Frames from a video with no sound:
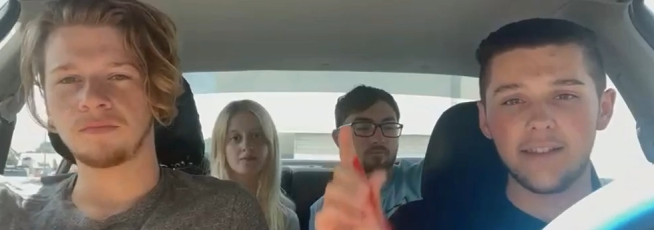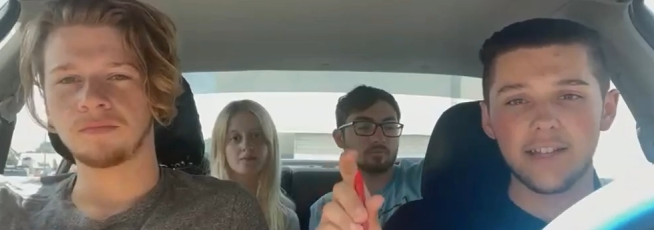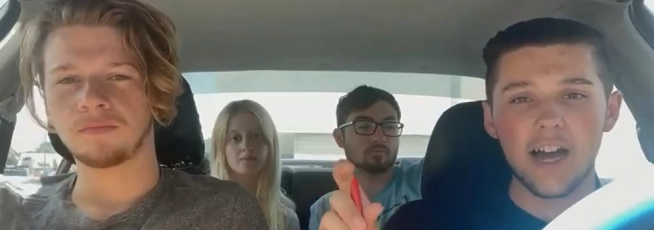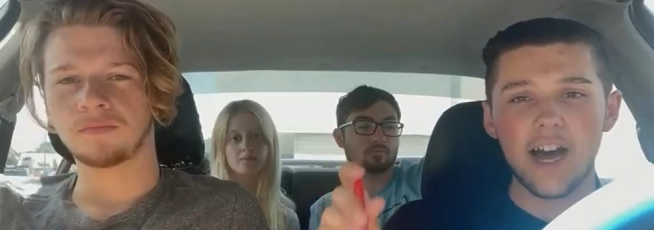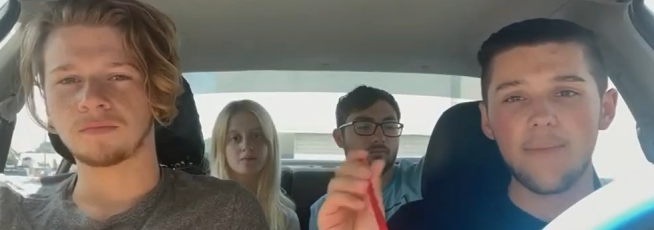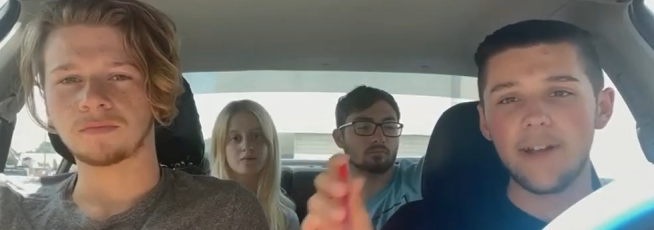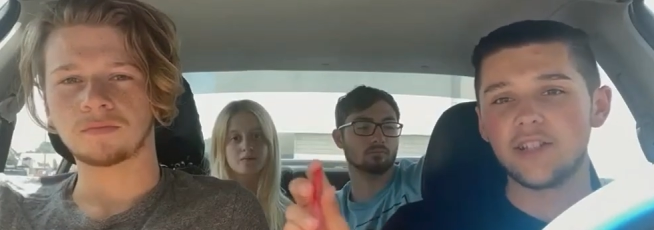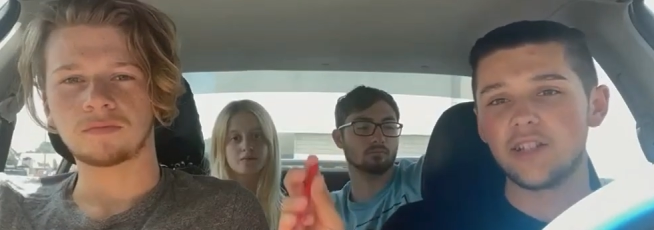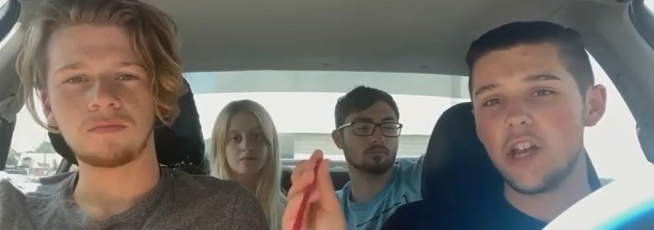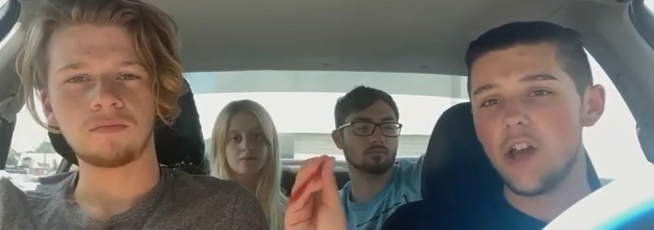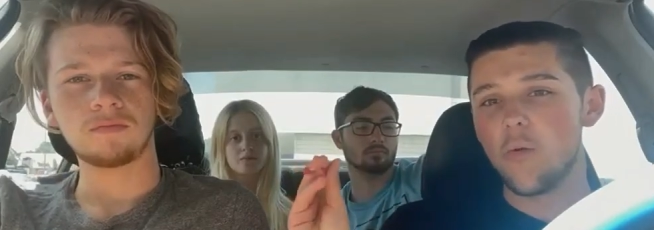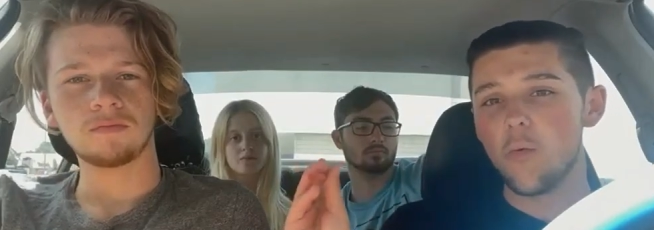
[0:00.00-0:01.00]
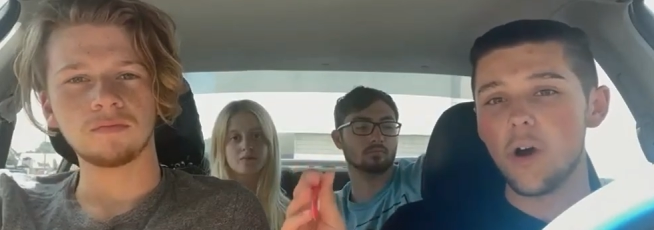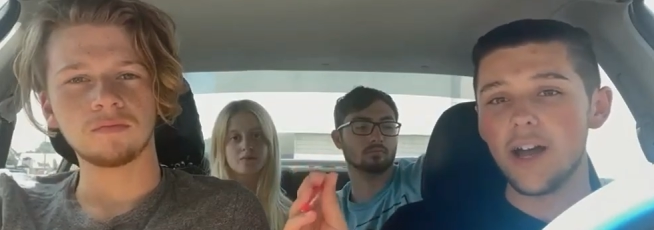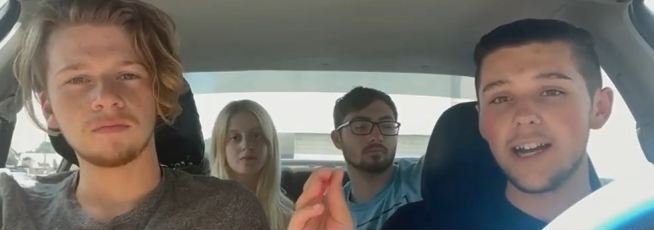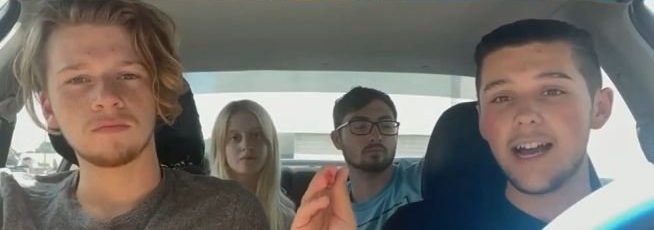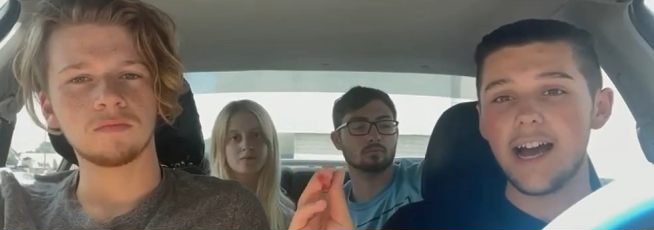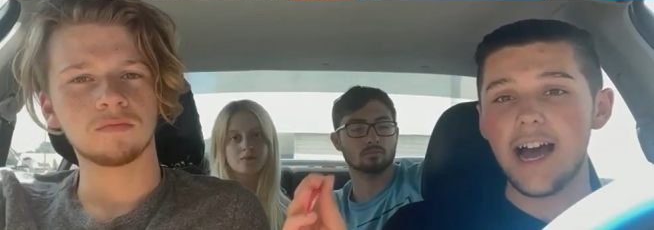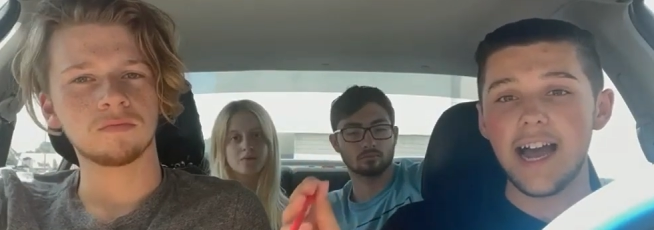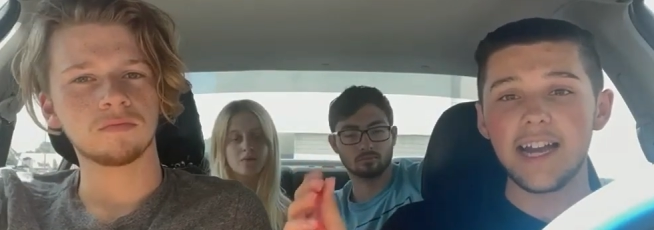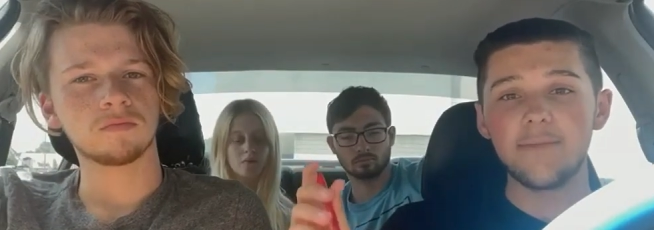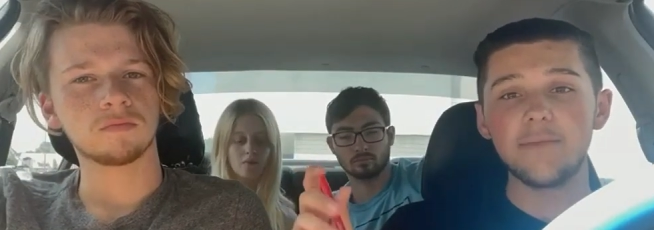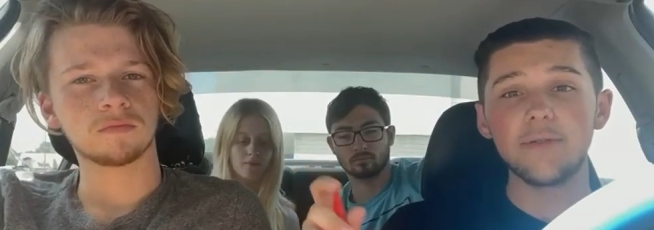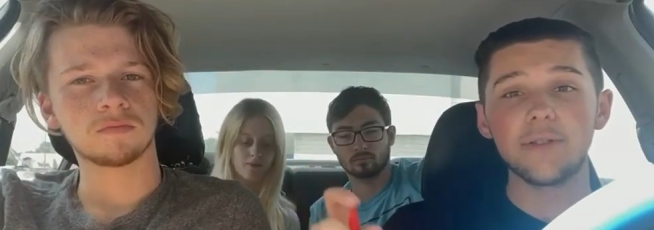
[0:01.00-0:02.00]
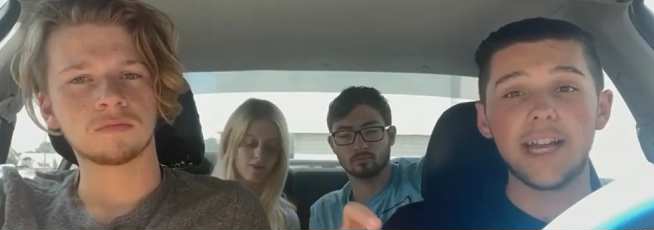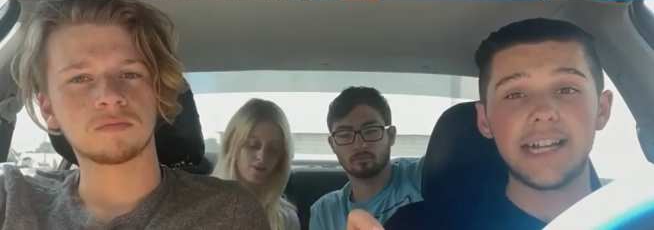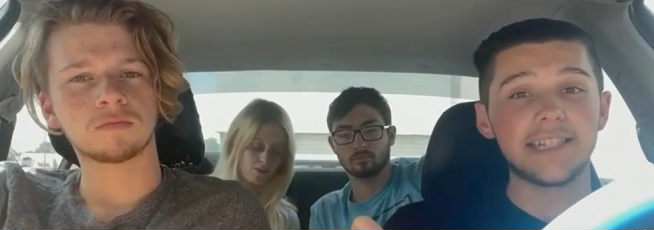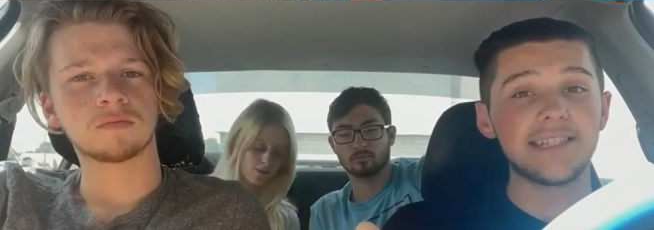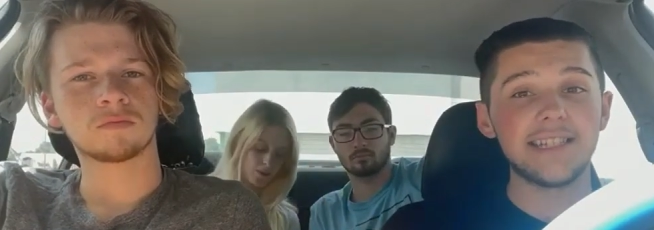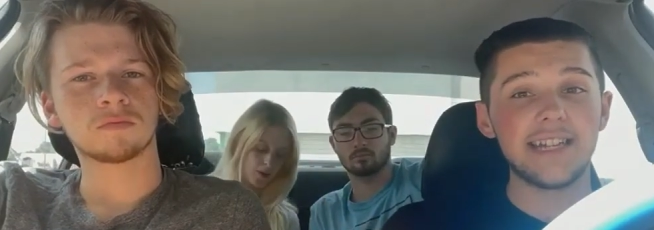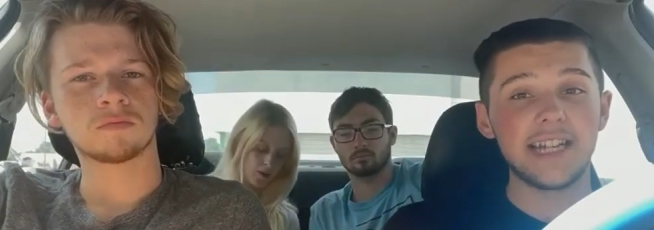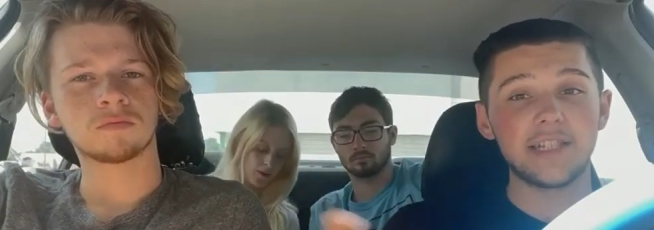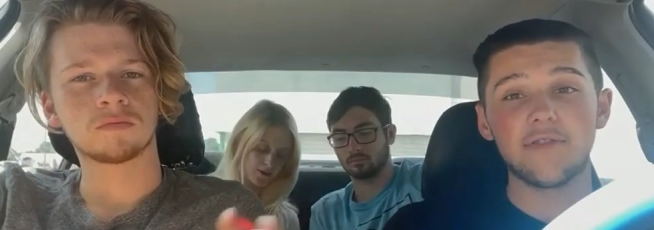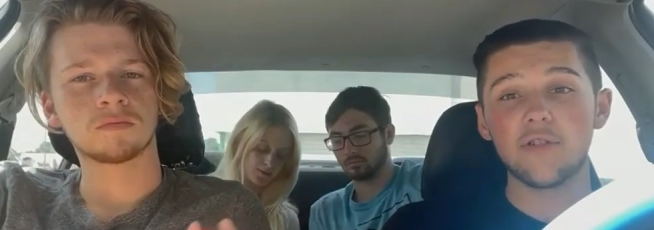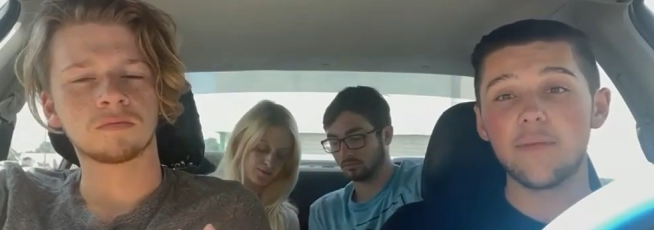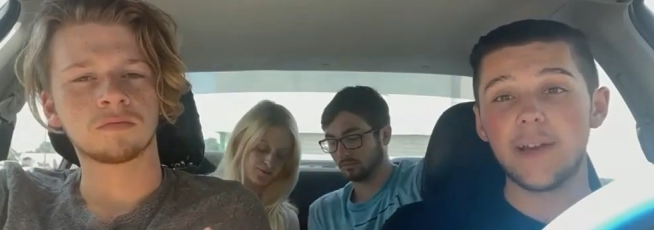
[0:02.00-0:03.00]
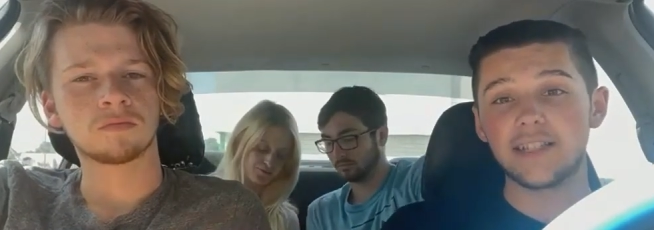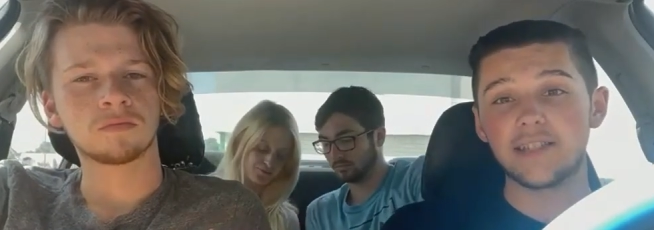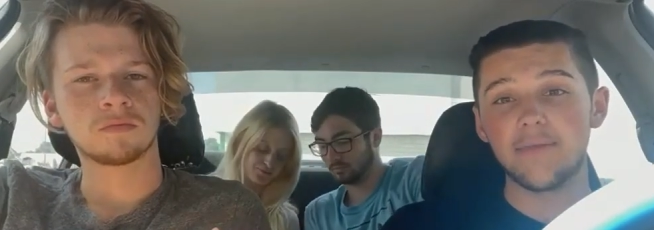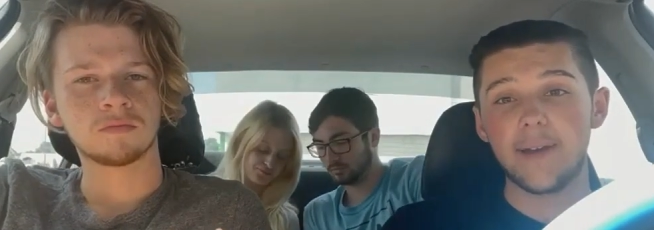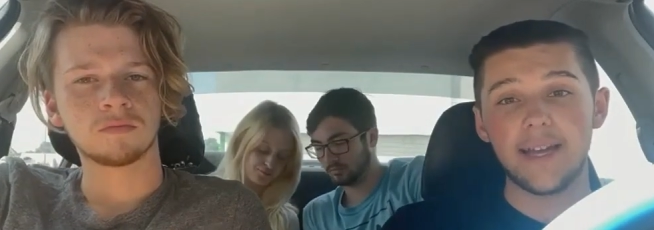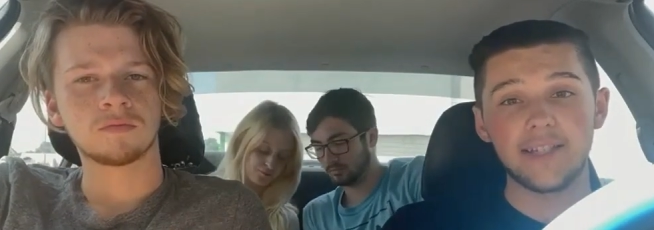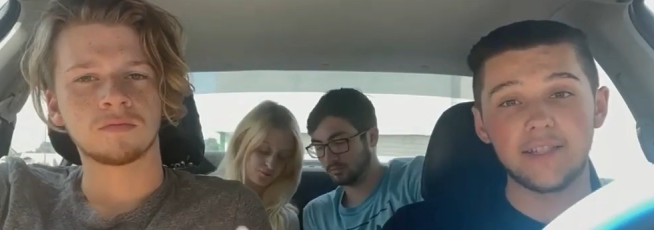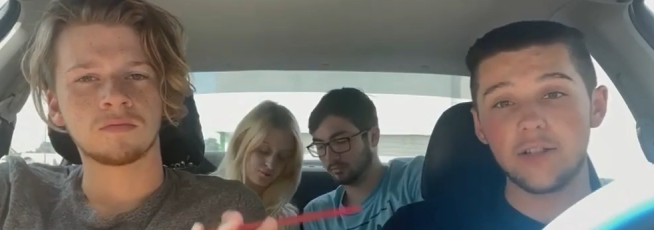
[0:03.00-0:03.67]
Speaker 1: the comments what item you would like to see next for Who Makes the Best,